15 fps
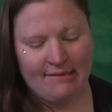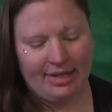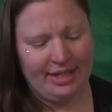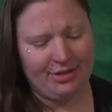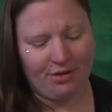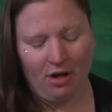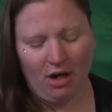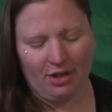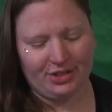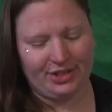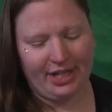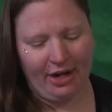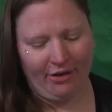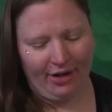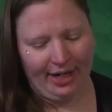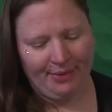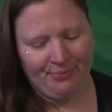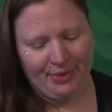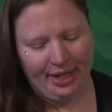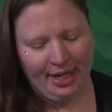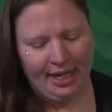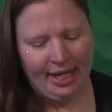These are all scary.
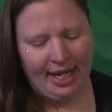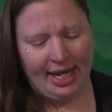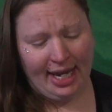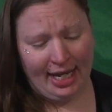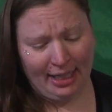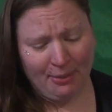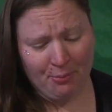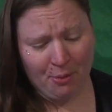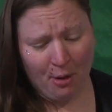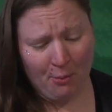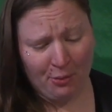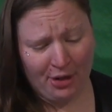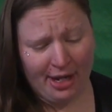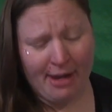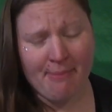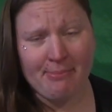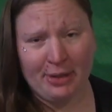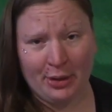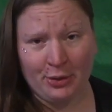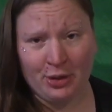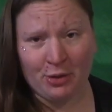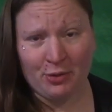Inappropriate
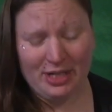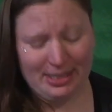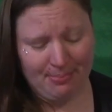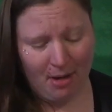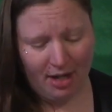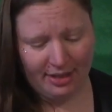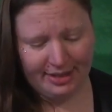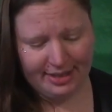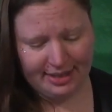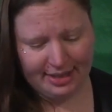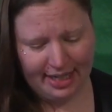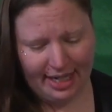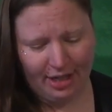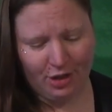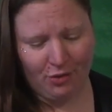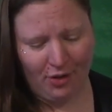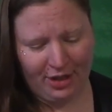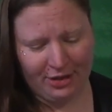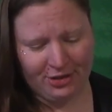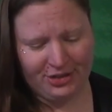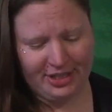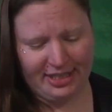immune response, and
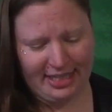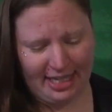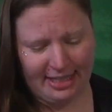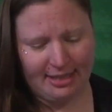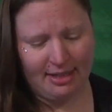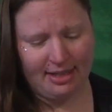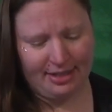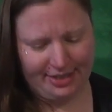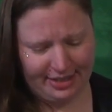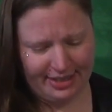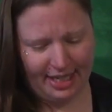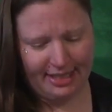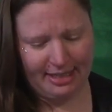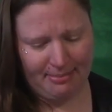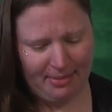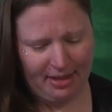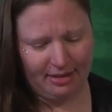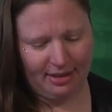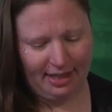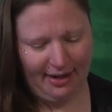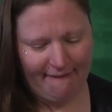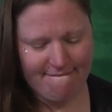greater
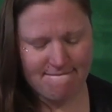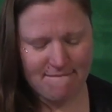susceptibility